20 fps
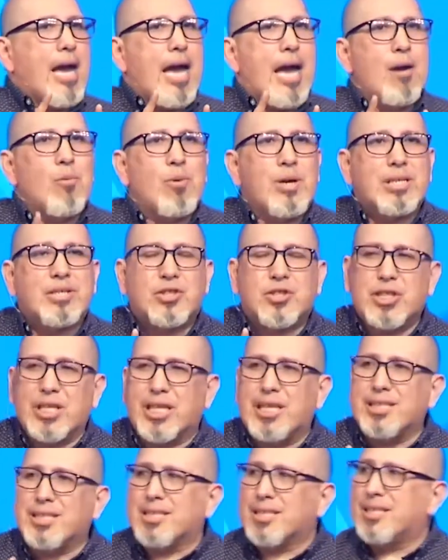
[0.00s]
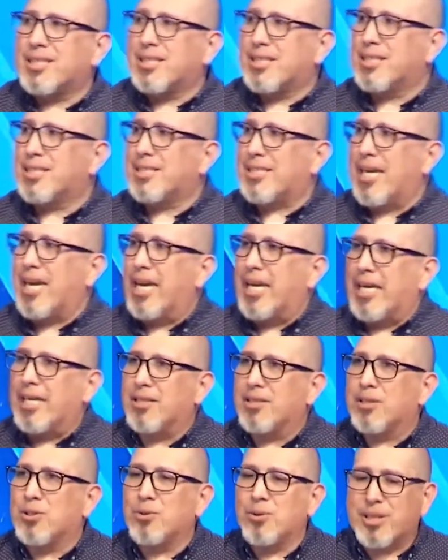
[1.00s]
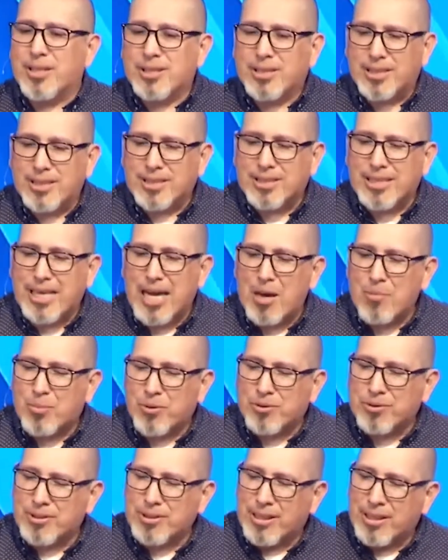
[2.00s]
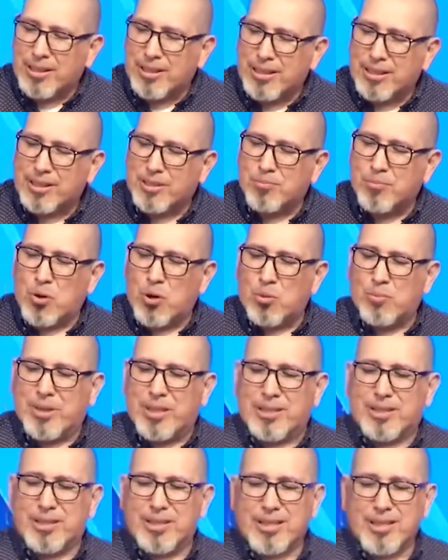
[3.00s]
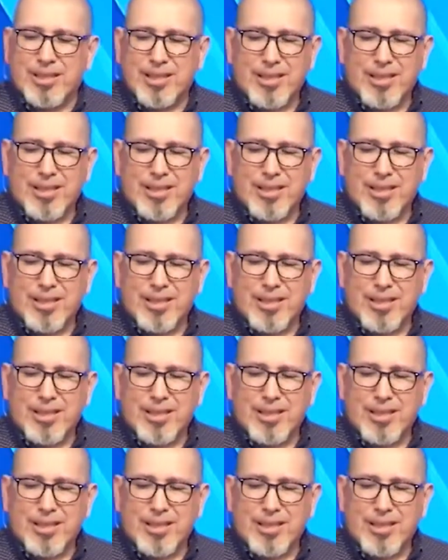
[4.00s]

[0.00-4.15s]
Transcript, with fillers: And what Jesus is saying to his disciples in this moment